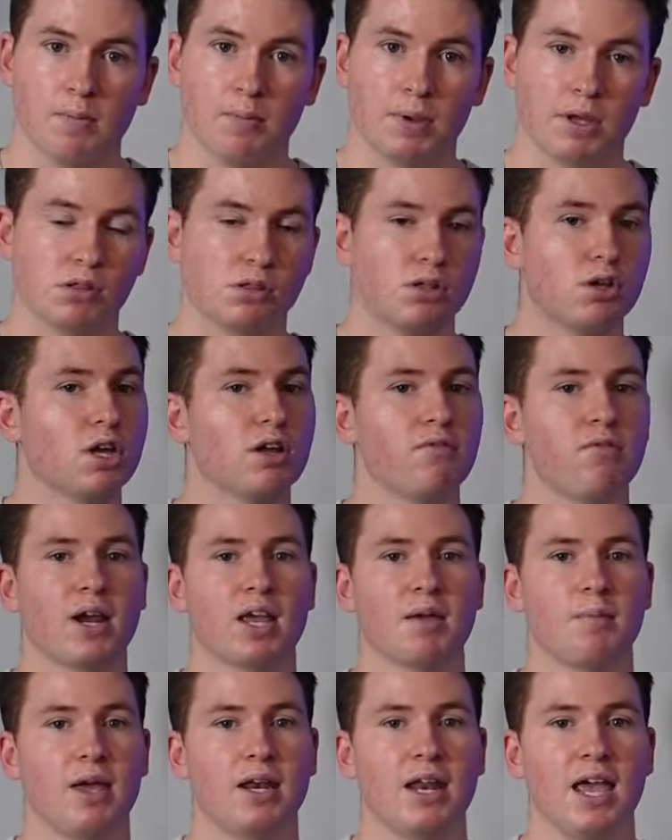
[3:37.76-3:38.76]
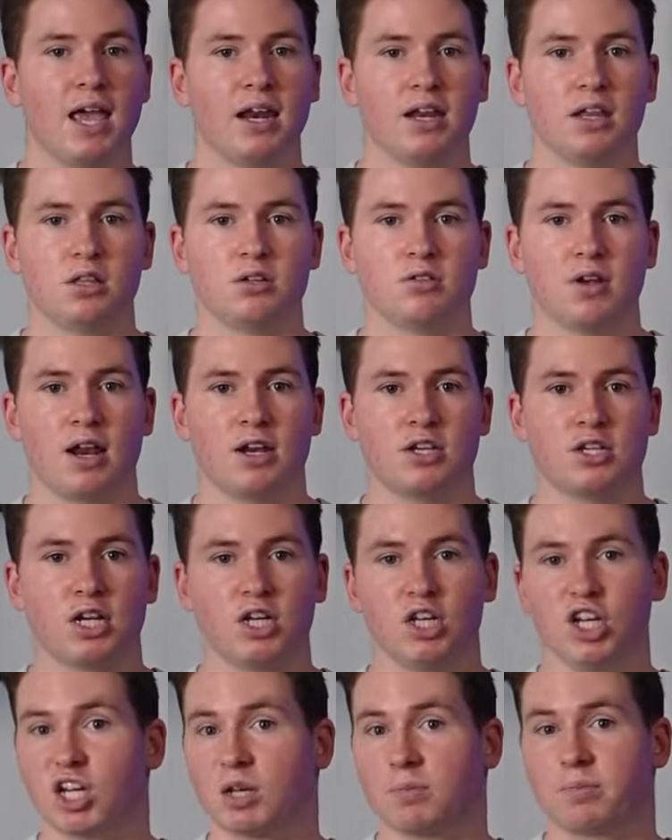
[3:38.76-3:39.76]
Because you can recommend any strategy
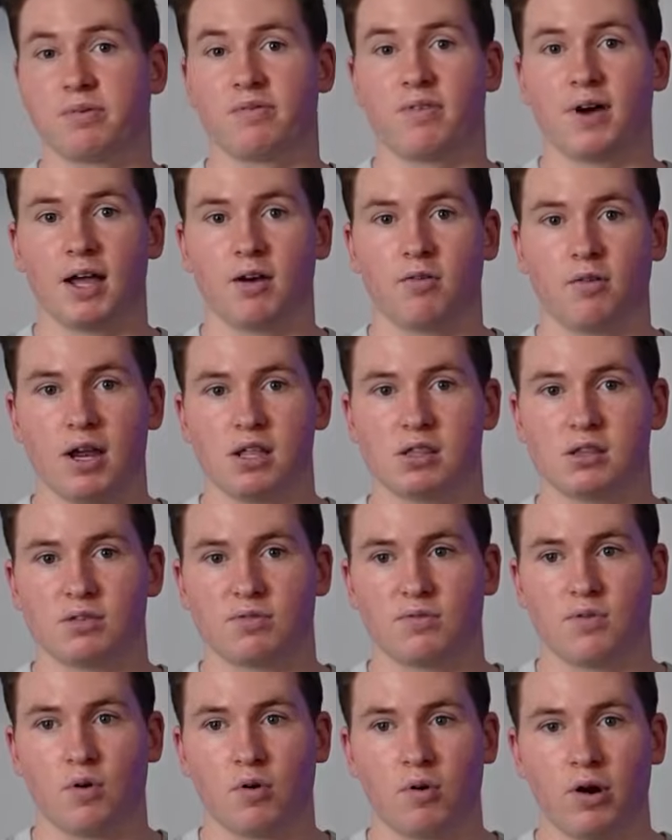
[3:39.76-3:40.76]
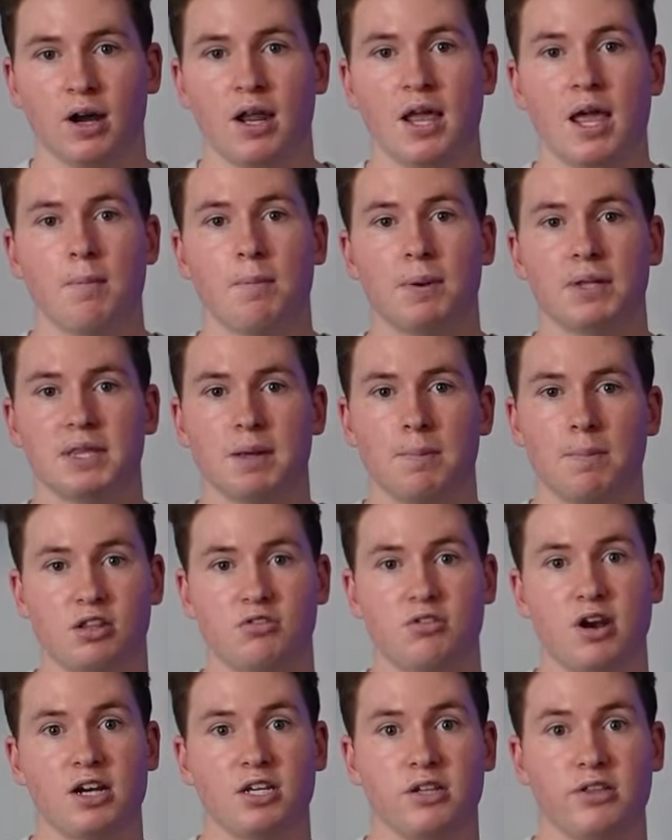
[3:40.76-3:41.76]
and you can provide reasons for it, but the
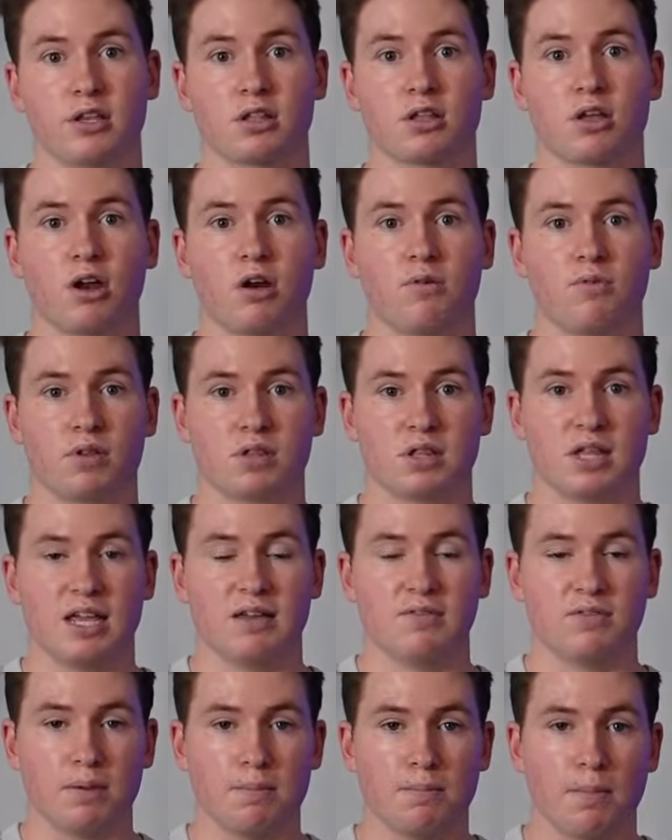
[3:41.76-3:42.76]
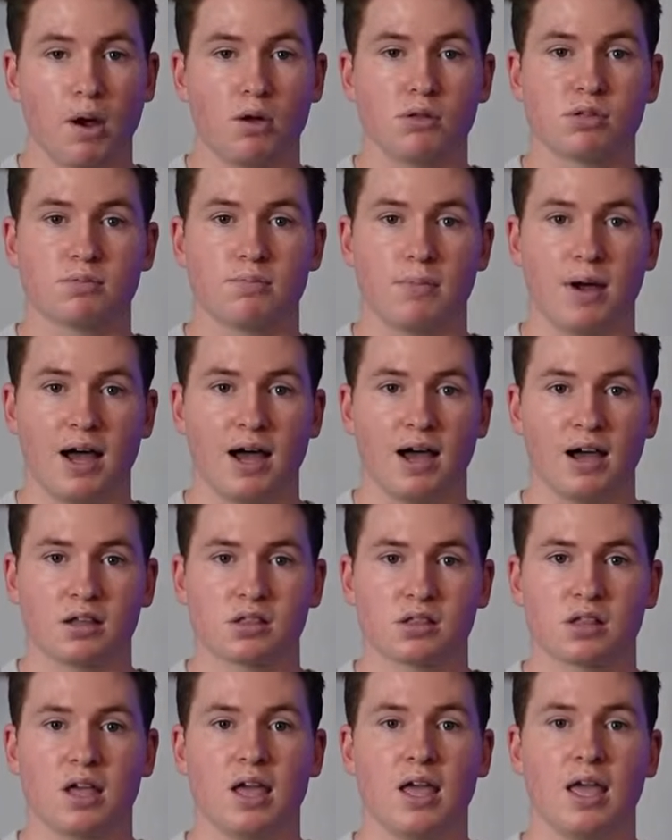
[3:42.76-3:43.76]
strategy that's going to receive the most
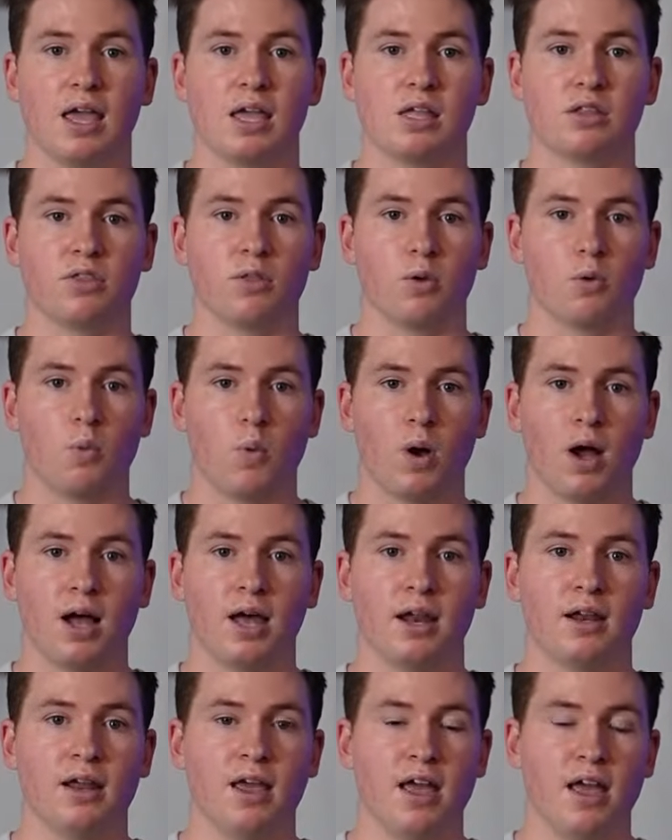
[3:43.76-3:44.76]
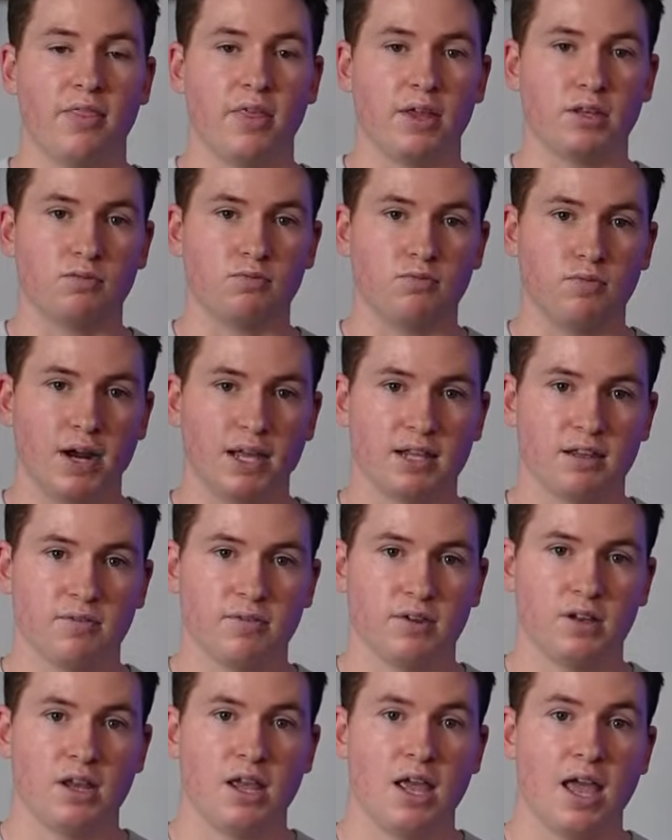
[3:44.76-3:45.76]
marks is the one that's
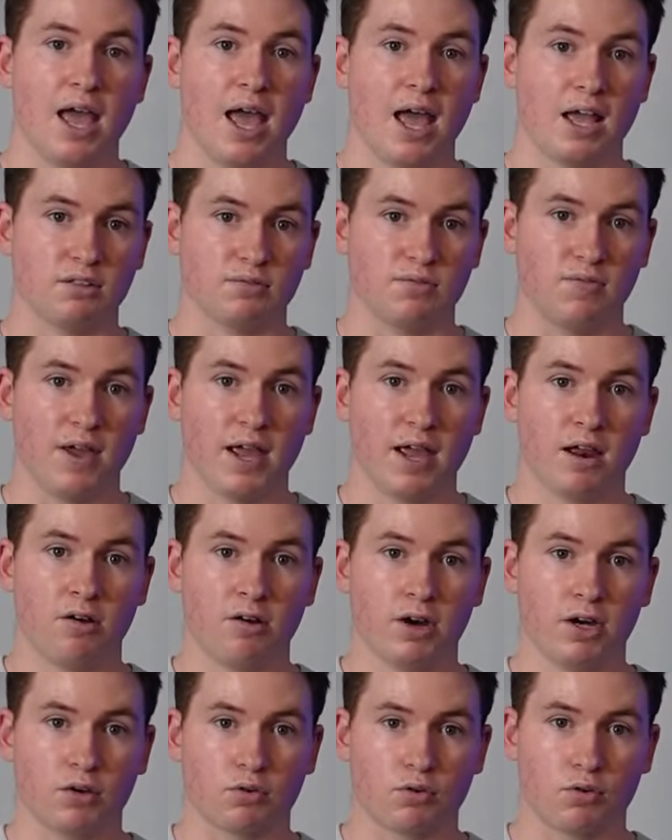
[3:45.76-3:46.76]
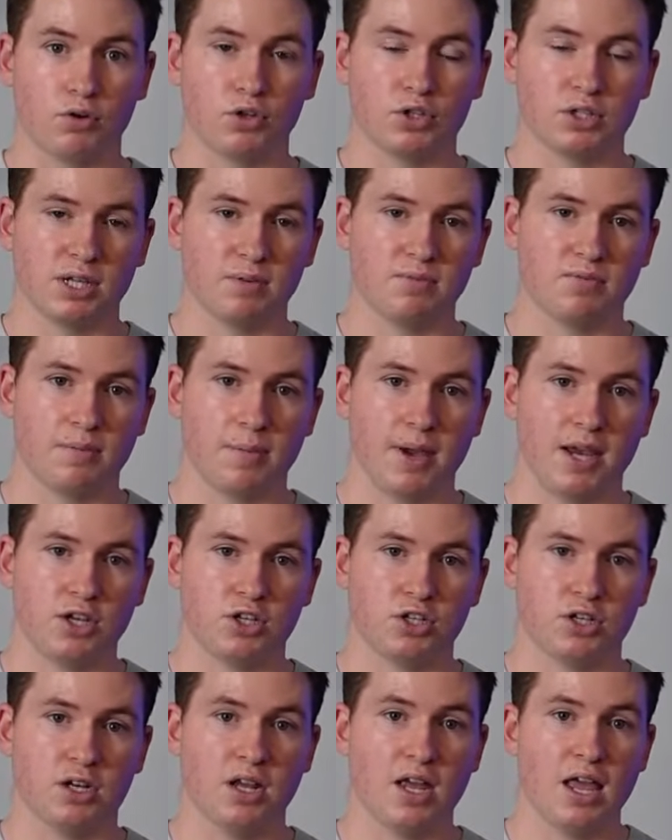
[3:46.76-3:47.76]
relevant, has very crucial
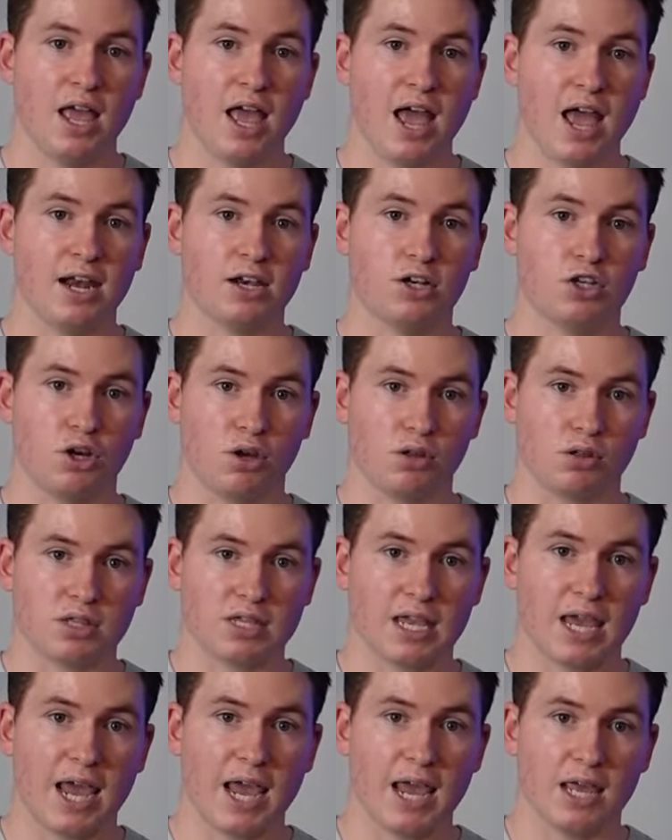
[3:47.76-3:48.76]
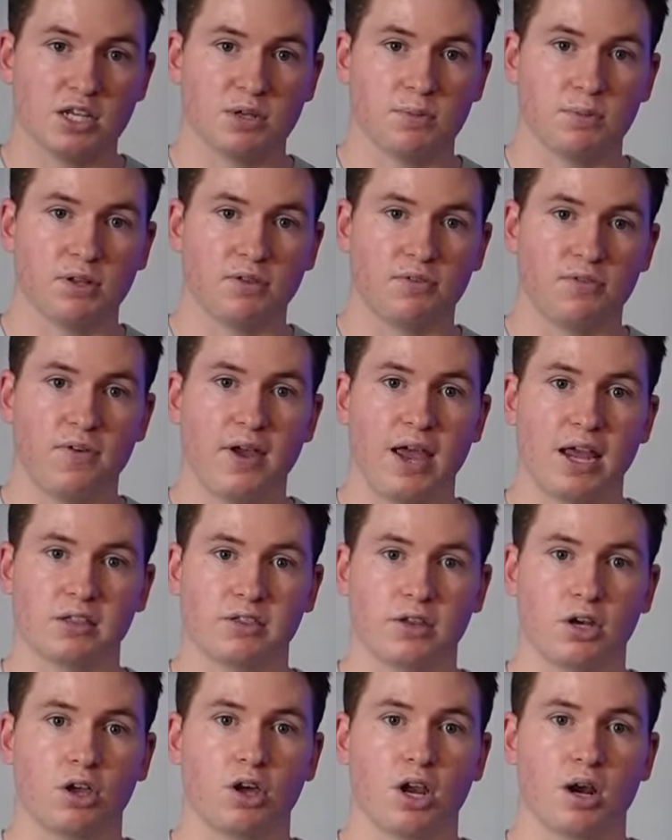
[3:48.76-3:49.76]
information, and shows tangible effects
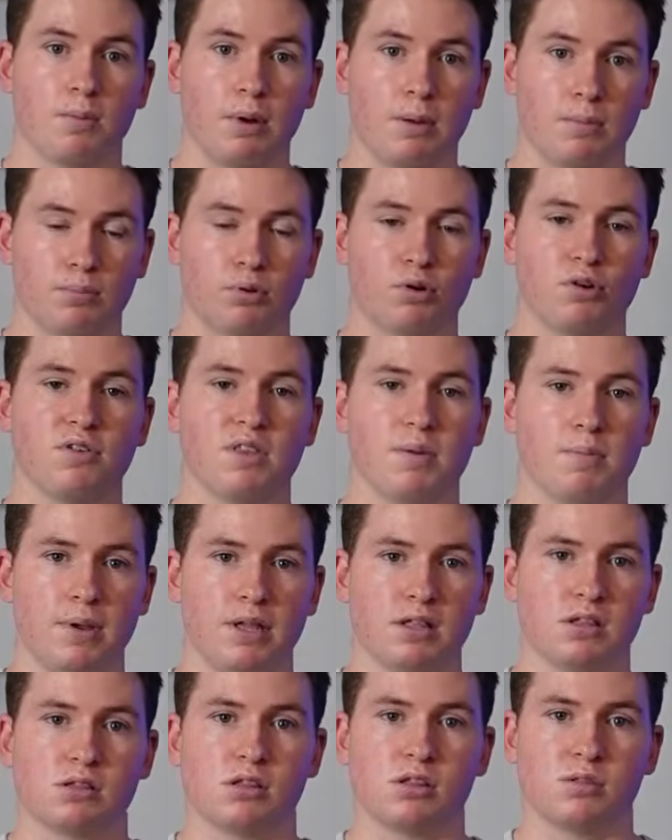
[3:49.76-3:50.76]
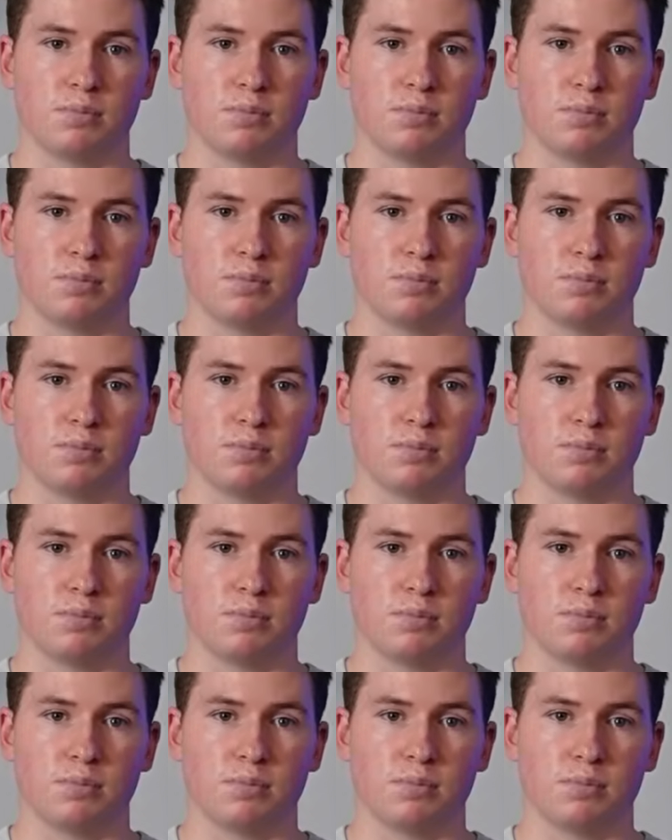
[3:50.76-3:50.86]
that are going to improve the business's